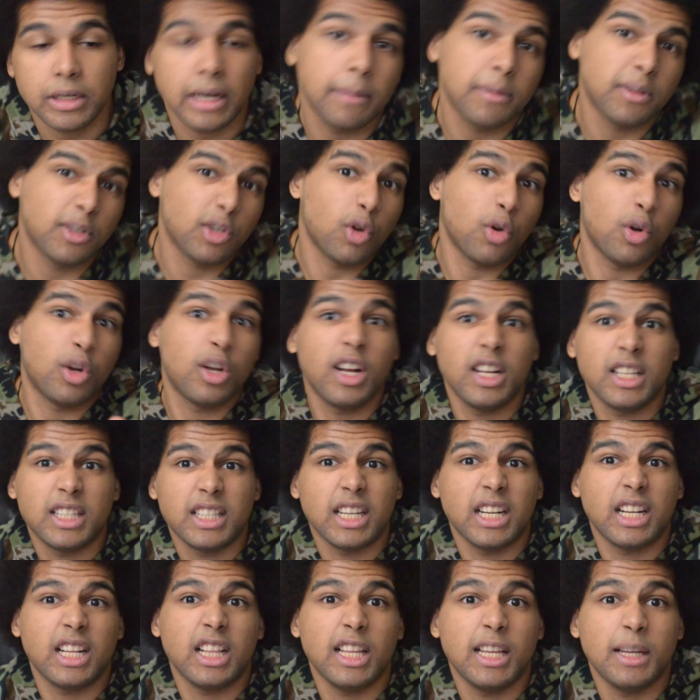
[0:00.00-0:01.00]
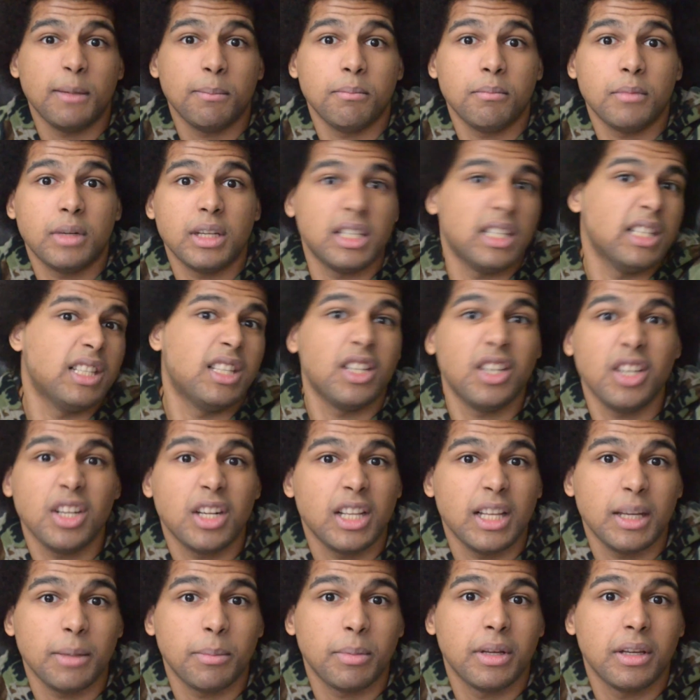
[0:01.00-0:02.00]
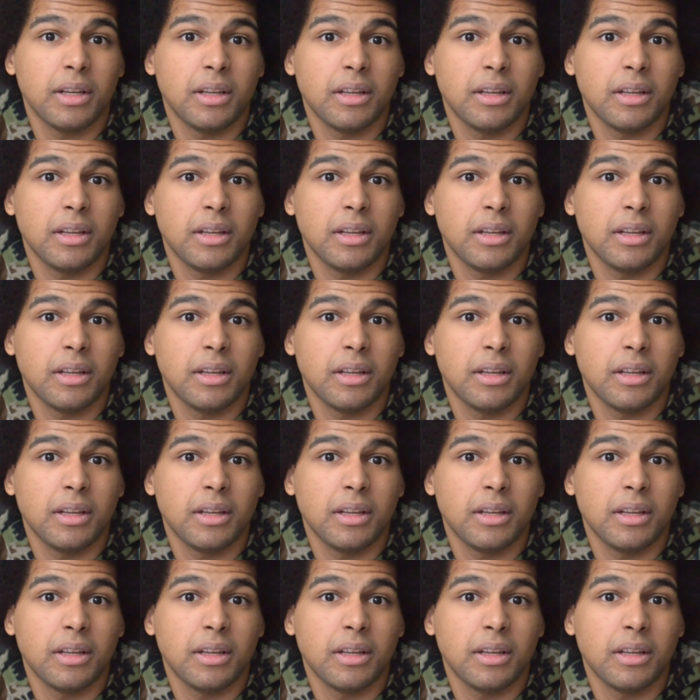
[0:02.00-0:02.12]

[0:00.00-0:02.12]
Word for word: I'm just gonna cut to the clip because it's a good clip.